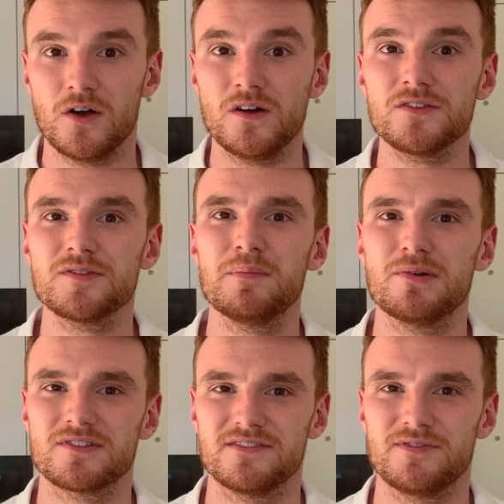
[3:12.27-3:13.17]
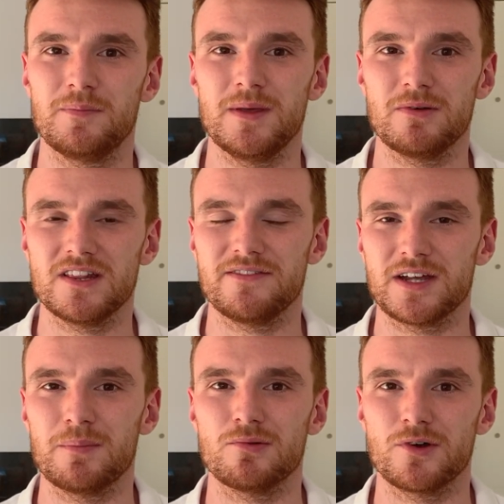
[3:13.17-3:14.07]
Also important for people
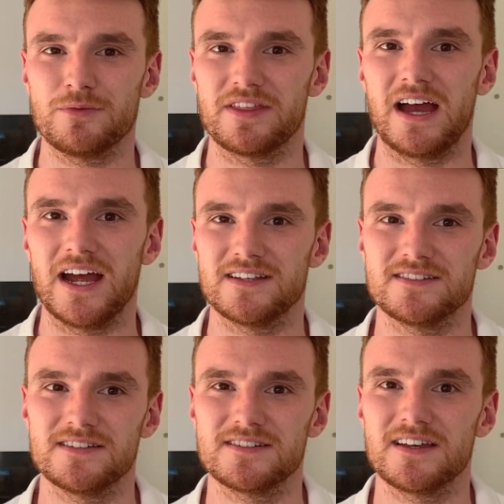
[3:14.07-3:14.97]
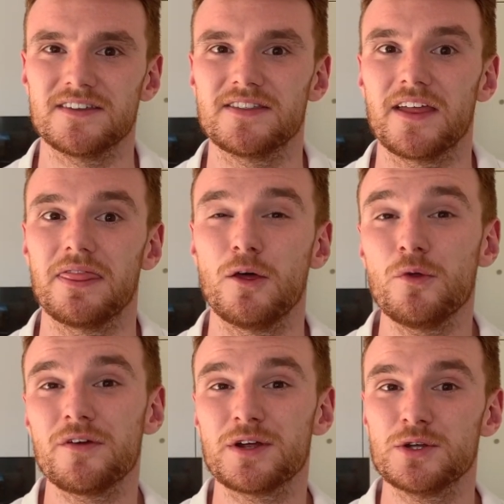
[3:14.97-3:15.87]
living abroad with ISAs is that though
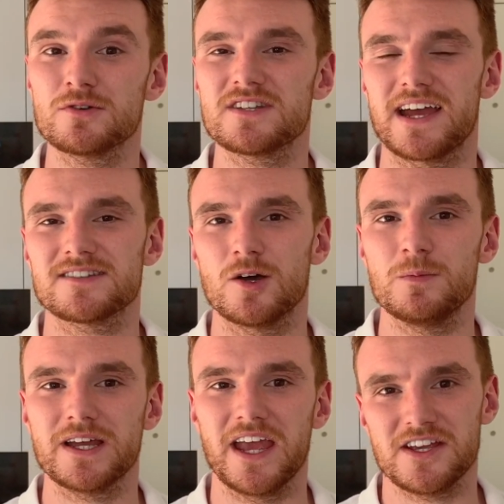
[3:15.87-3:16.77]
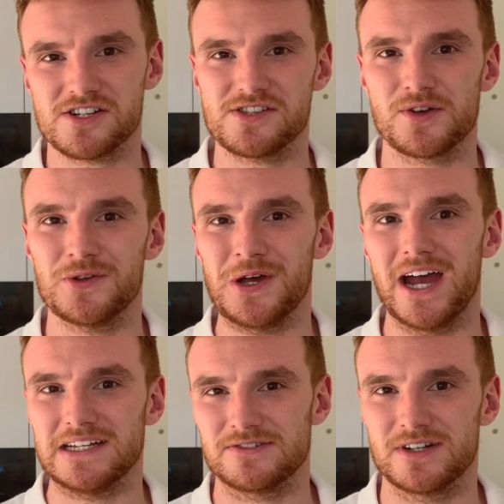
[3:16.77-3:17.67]
there are no tax obligations on your
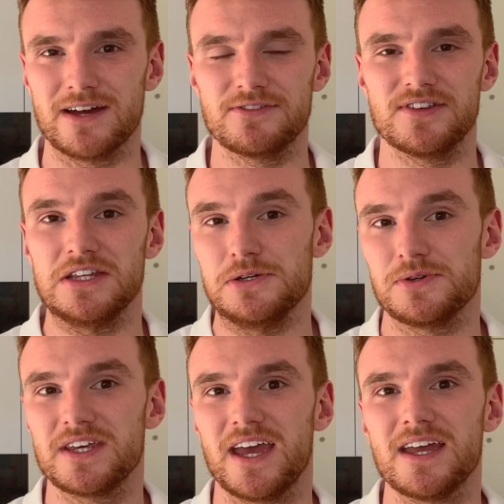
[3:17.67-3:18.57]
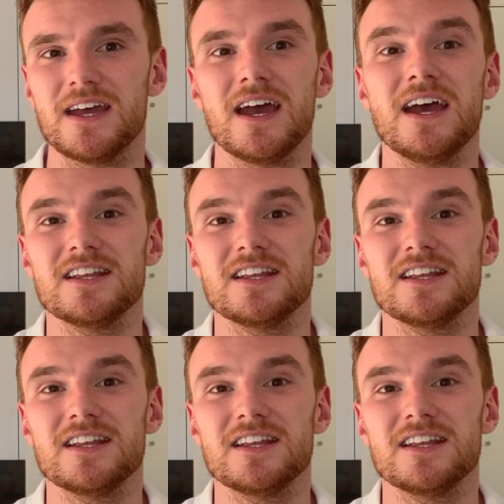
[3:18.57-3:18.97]
ISA allowance in the UK,